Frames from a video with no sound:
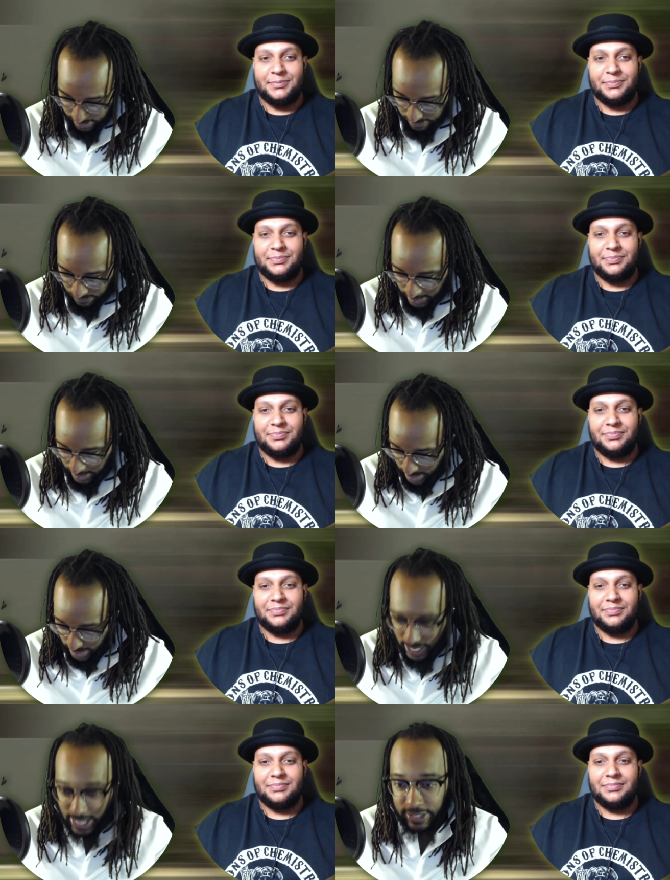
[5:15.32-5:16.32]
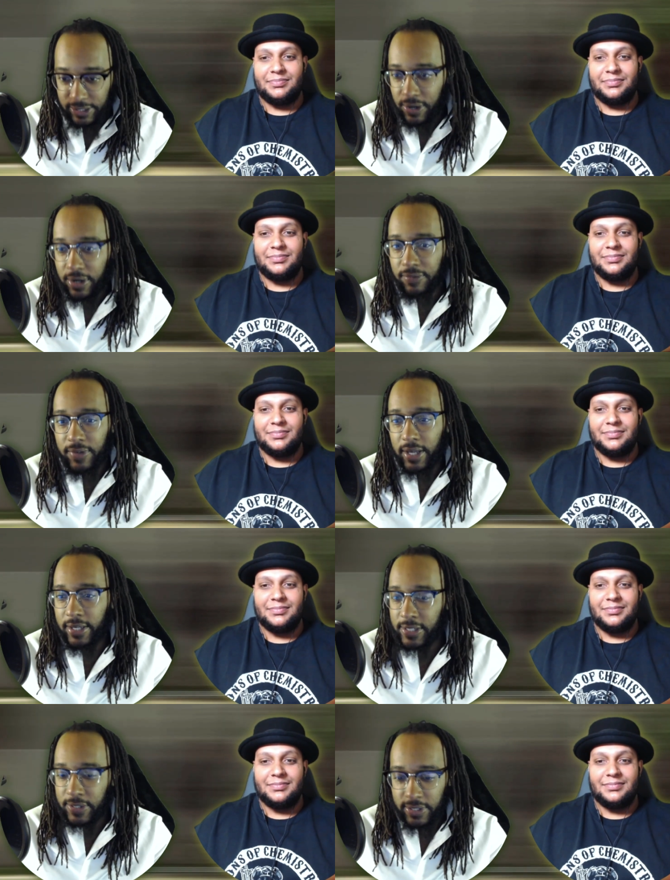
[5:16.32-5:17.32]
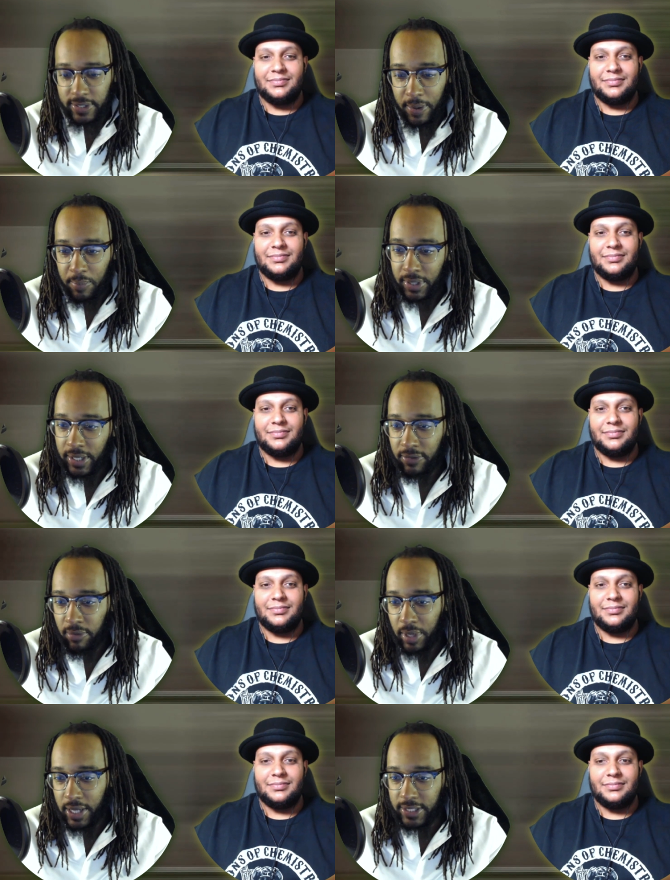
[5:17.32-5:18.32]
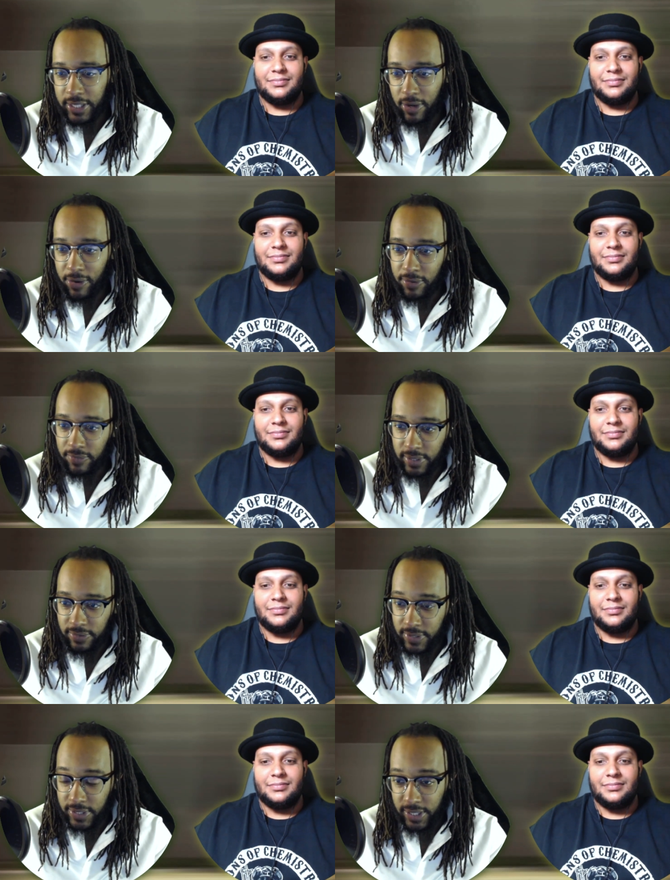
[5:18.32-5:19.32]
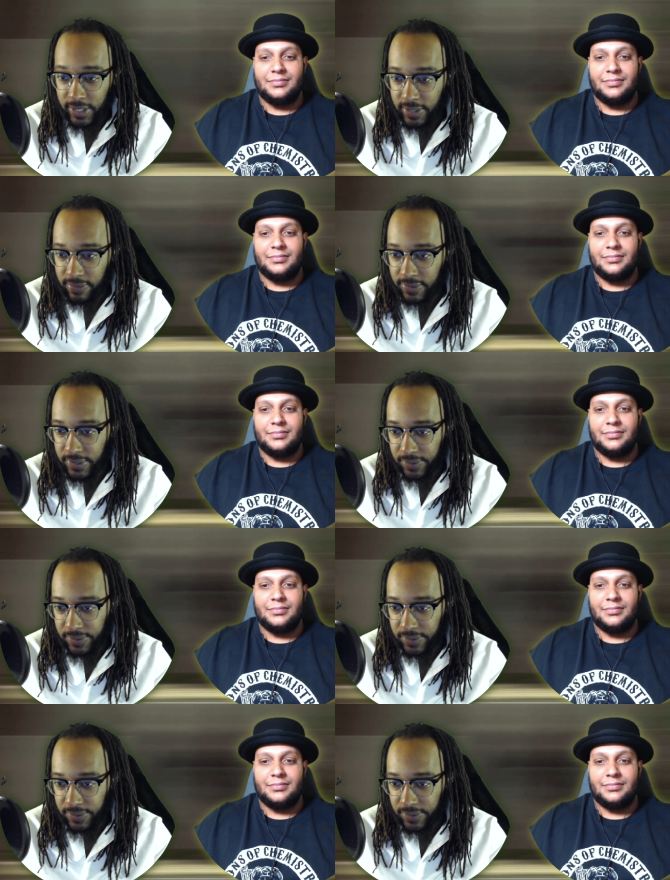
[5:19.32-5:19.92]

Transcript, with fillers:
Speaker 1: One thing he hasn't thought of yet is completely replacing that RV for something different.